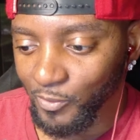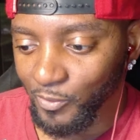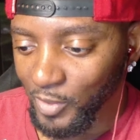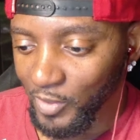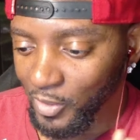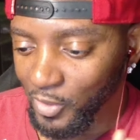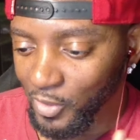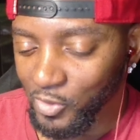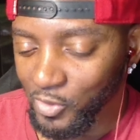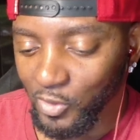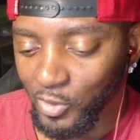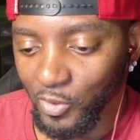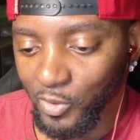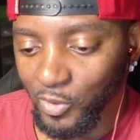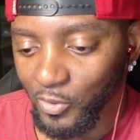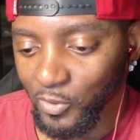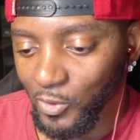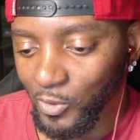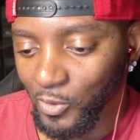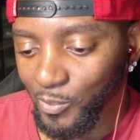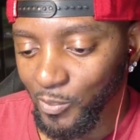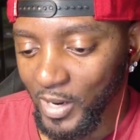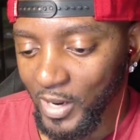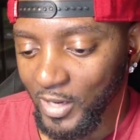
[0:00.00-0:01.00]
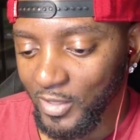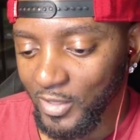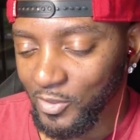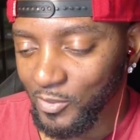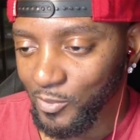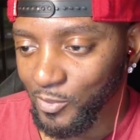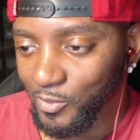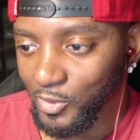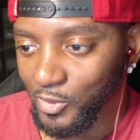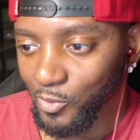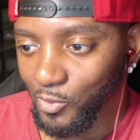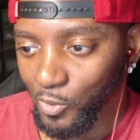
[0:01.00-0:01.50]
I usually go through the box
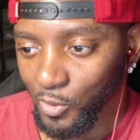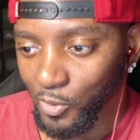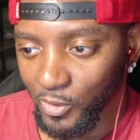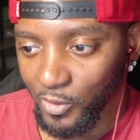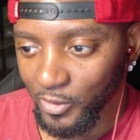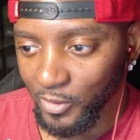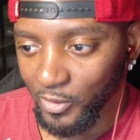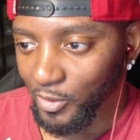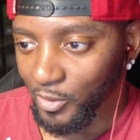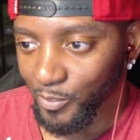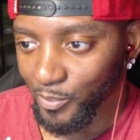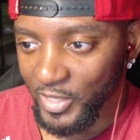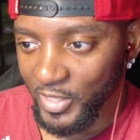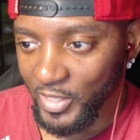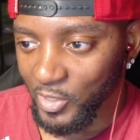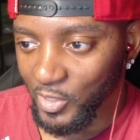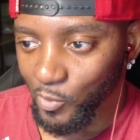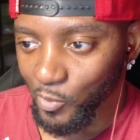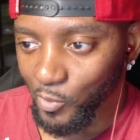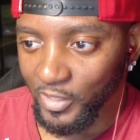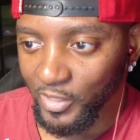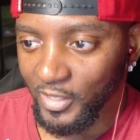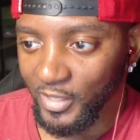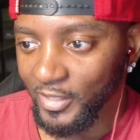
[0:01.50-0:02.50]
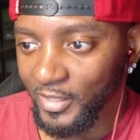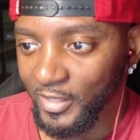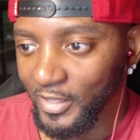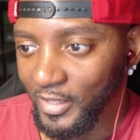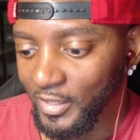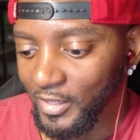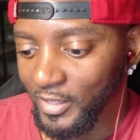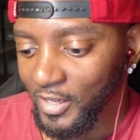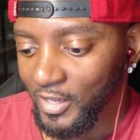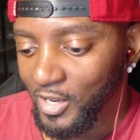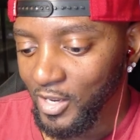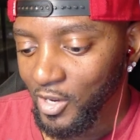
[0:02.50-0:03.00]
score, the basic one, and
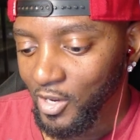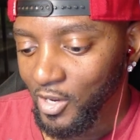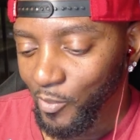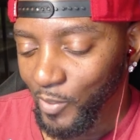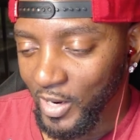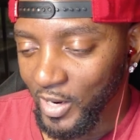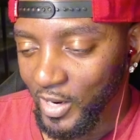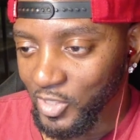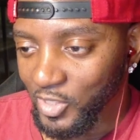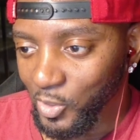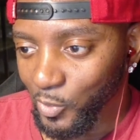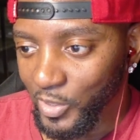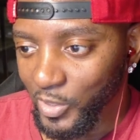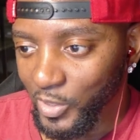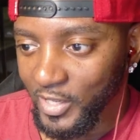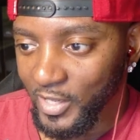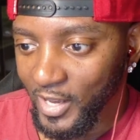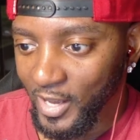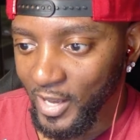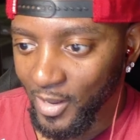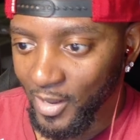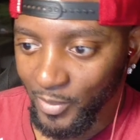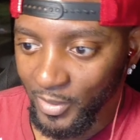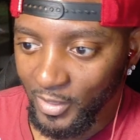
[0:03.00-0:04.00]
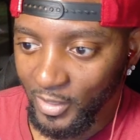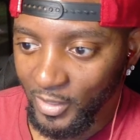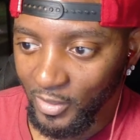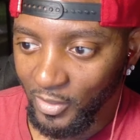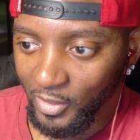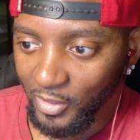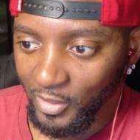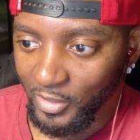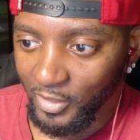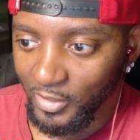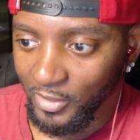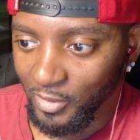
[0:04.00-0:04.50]
then watch the recap, and then
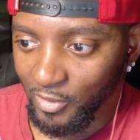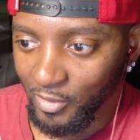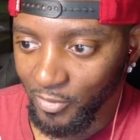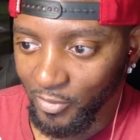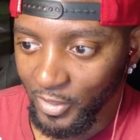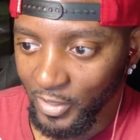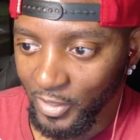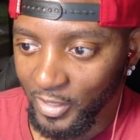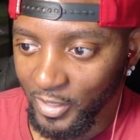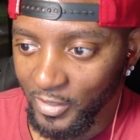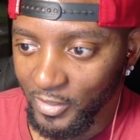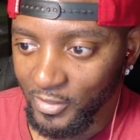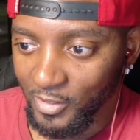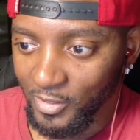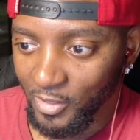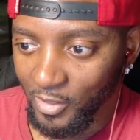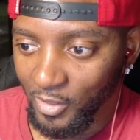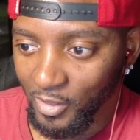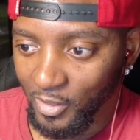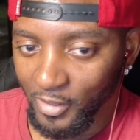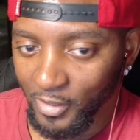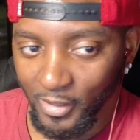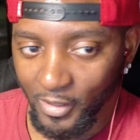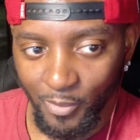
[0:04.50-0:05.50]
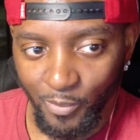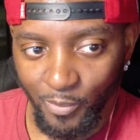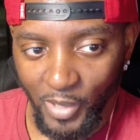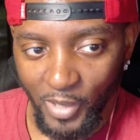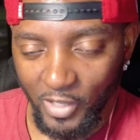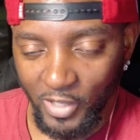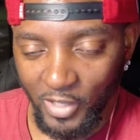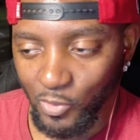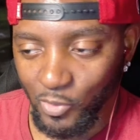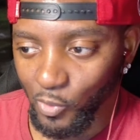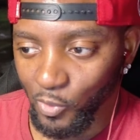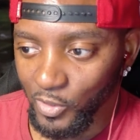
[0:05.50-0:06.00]
look at the advanced box
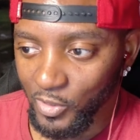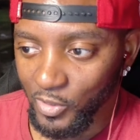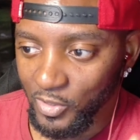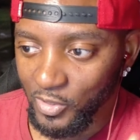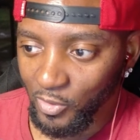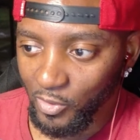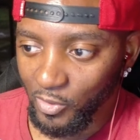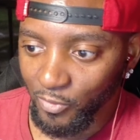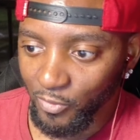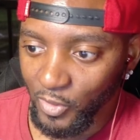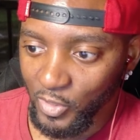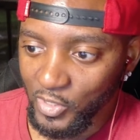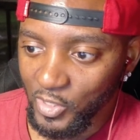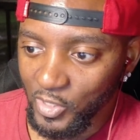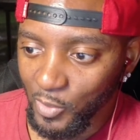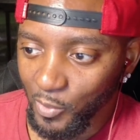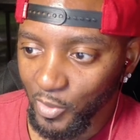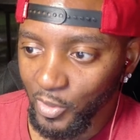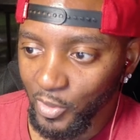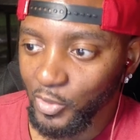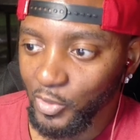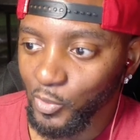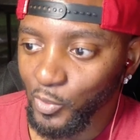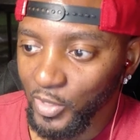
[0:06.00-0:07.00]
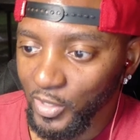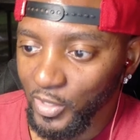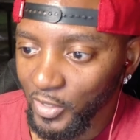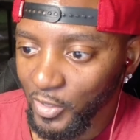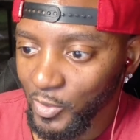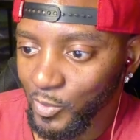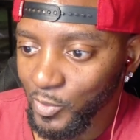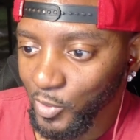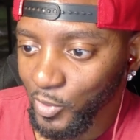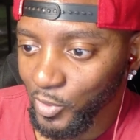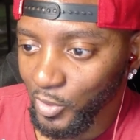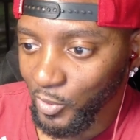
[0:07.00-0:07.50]
score. So the first thing we're going to do here
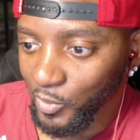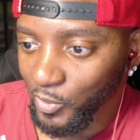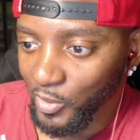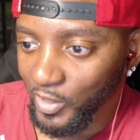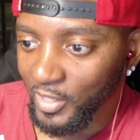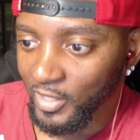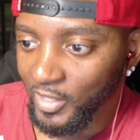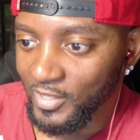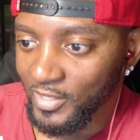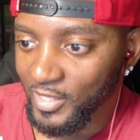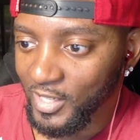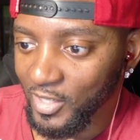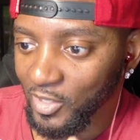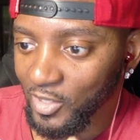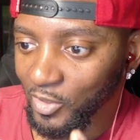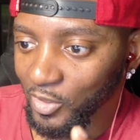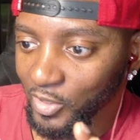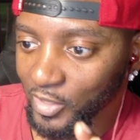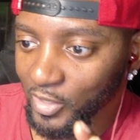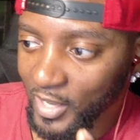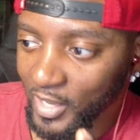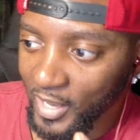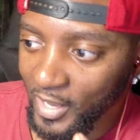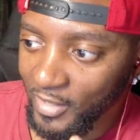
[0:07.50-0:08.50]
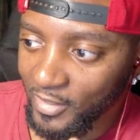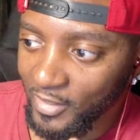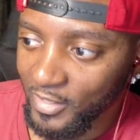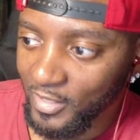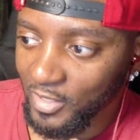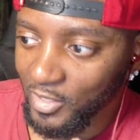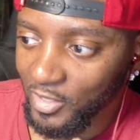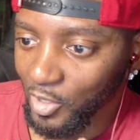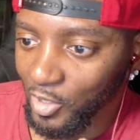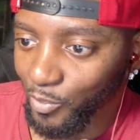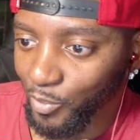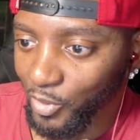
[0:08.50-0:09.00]
is we're going to go ahead and take a look at the
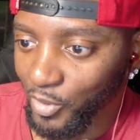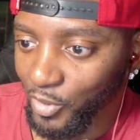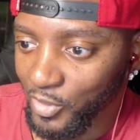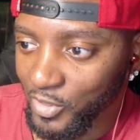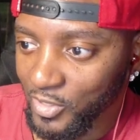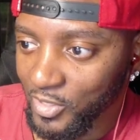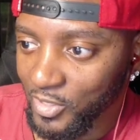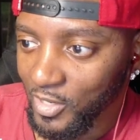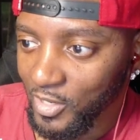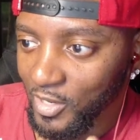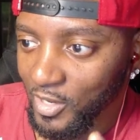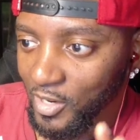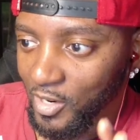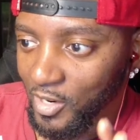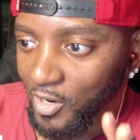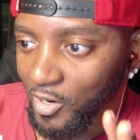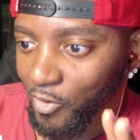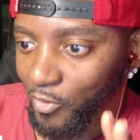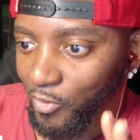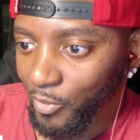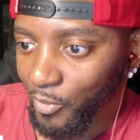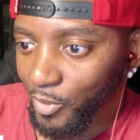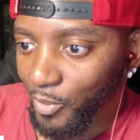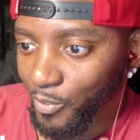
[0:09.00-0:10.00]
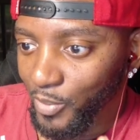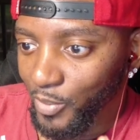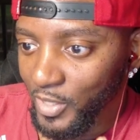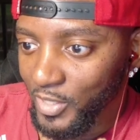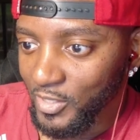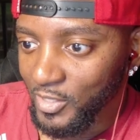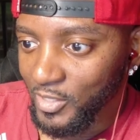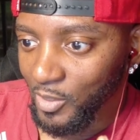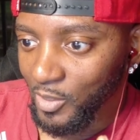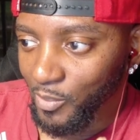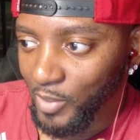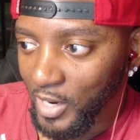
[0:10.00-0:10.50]
numbers from the
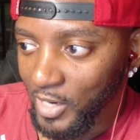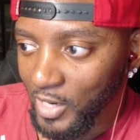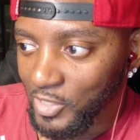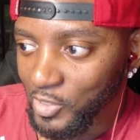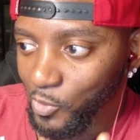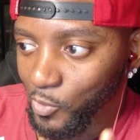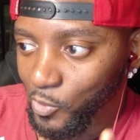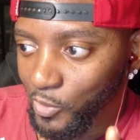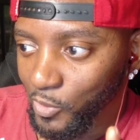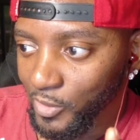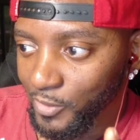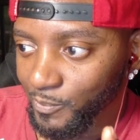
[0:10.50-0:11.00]
basic box score.